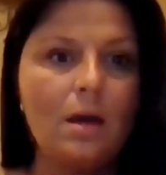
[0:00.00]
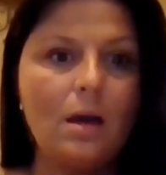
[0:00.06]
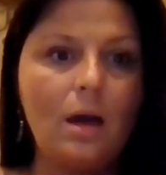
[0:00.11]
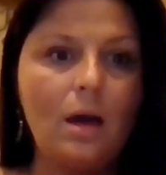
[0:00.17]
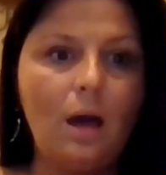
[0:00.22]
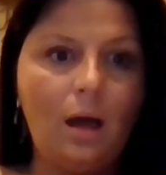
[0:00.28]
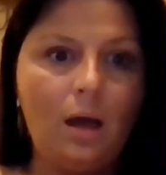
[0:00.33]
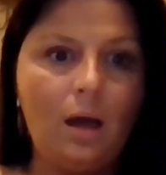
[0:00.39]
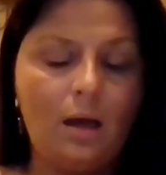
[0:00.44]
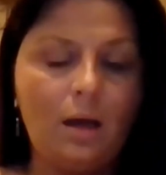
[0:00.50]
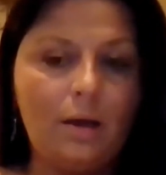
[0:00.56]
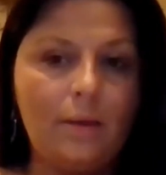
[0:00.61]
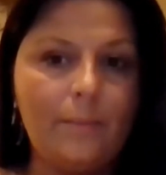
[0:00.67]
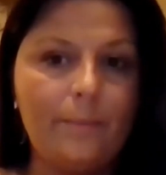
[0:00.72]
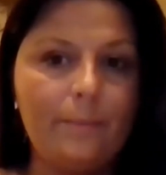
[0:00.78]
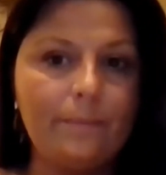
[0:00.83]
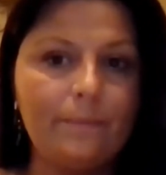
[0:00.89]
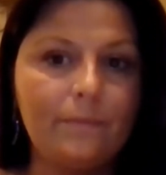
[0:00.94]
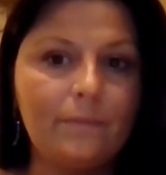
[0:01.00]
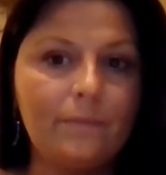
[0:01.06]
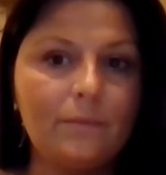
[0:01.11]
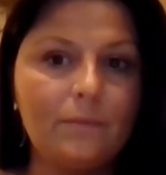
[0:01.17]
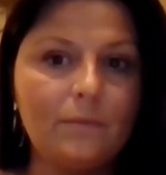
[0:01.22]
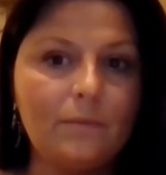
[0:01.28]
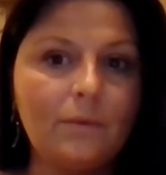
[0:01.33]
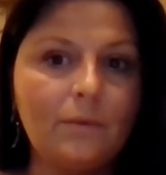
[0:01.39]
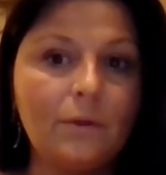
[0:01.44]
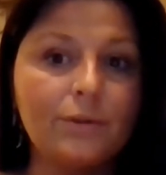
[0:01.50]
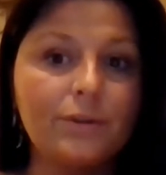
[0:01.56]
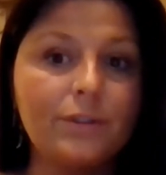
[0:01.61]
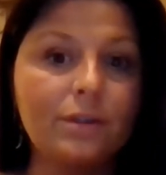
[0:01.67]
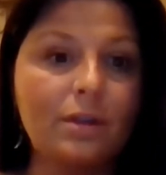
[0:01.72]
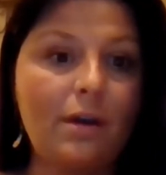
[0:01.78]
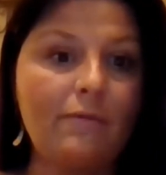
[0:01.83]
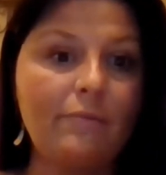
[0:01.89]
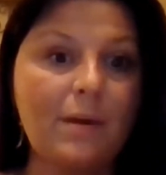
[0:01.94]
learn to
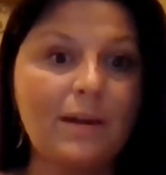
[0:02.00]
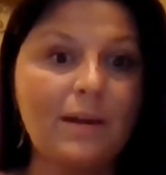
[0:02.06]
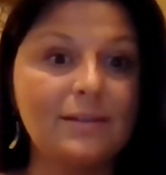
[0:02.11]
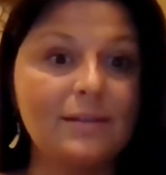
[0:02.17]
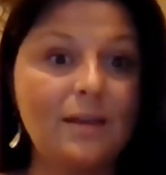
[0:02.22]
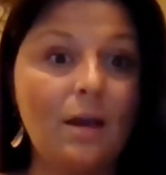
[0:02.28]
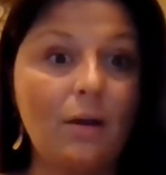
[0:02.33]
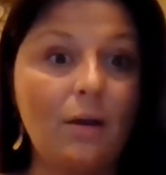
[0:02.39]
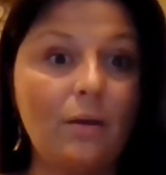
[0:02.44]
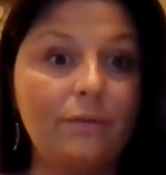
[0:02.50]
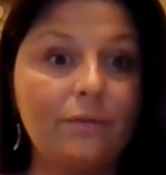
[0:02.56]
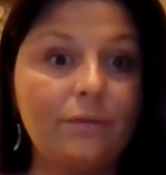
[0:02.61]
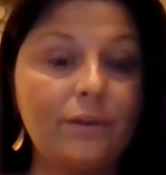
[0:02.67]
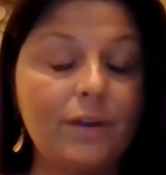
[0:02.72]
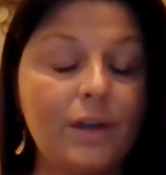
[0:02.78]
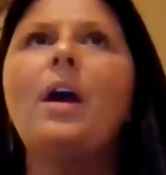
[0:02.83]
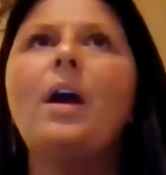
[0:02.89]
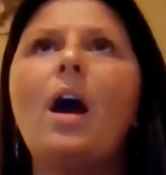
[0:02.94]
love myself.